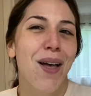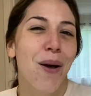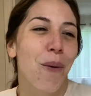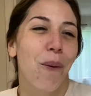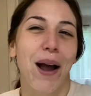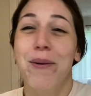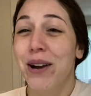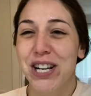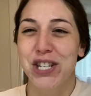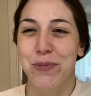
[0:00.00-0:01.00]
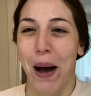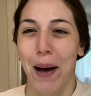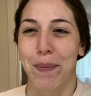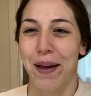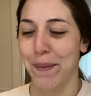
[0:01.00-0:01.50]
why wouldn't you pop
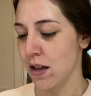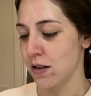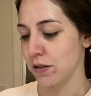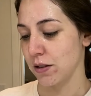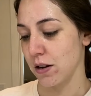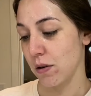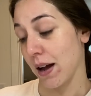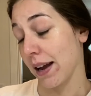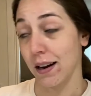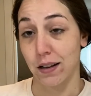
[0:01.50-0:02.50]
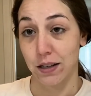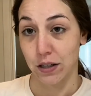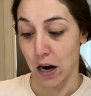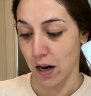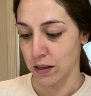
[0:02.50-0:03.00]
them? So I got all these
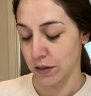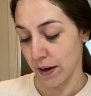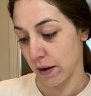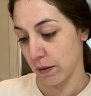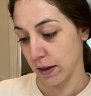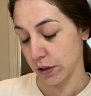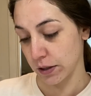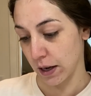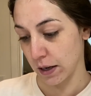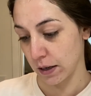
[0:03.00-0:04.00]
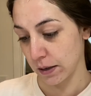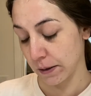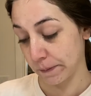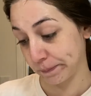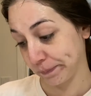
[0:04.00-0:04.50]
scars and so now I just gotta
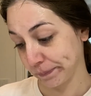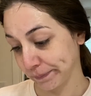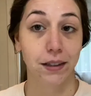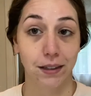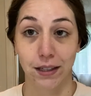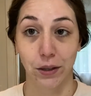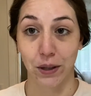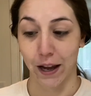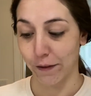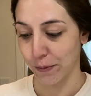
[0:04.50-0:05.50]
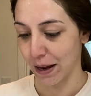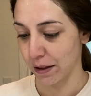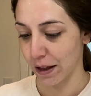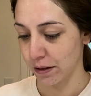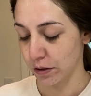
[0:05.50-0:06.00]
deal with the aftermath.
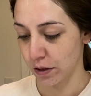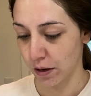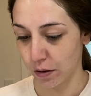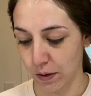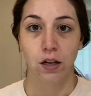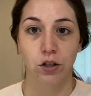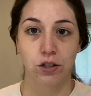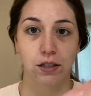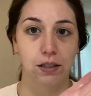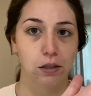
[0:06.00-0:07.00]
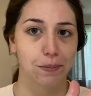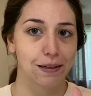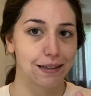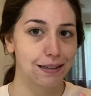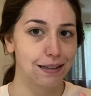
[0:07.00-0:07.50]
So just a little
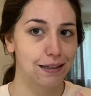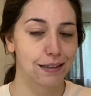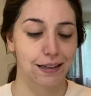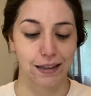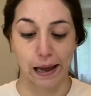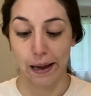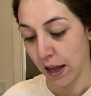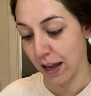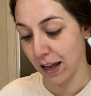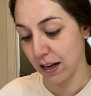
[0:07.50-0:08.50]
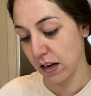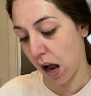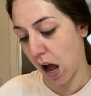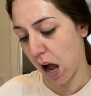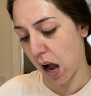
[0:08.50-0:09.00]
bit like that. And
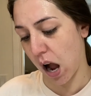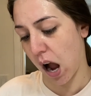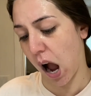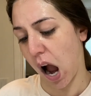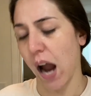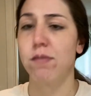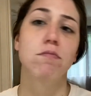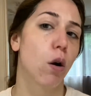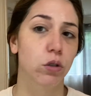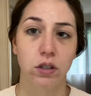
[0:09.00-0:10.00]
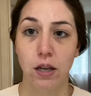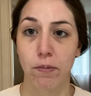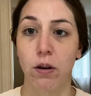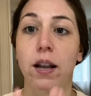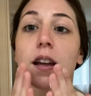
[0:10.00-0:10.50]
I mostly
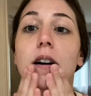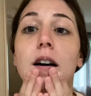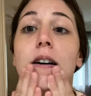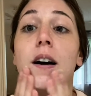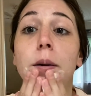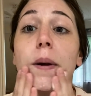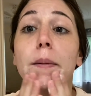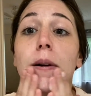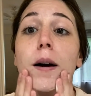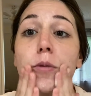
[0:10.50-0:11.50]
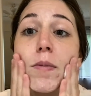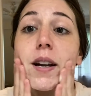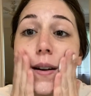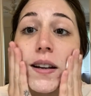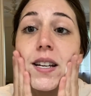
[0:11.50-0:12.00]
put it on my problem
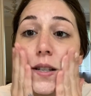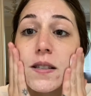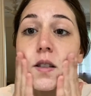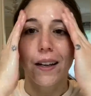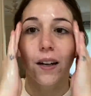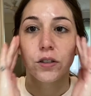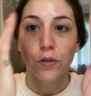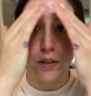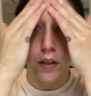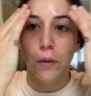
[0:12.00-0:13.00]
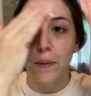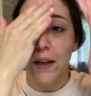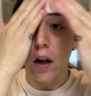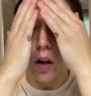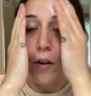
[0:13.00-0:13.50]
areas. I'll do a little bit
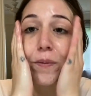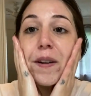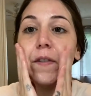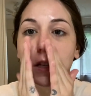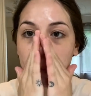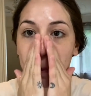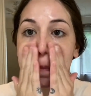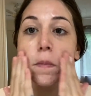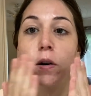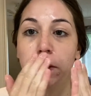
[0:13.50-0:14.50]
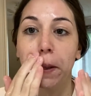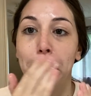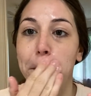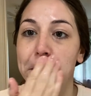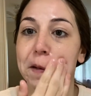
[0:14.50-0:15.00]
all over my face, but mostly,
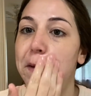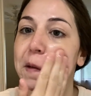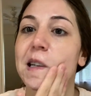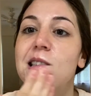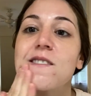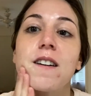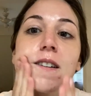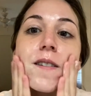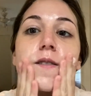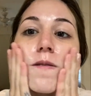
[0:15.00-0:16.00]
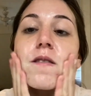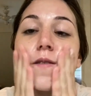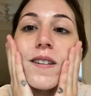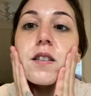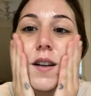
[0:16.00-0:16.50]
mostly focused on
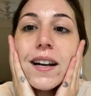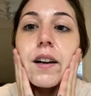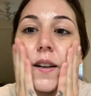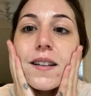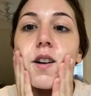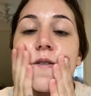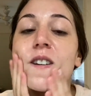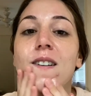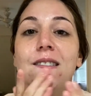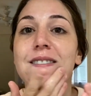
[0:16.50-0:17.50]
this area down here.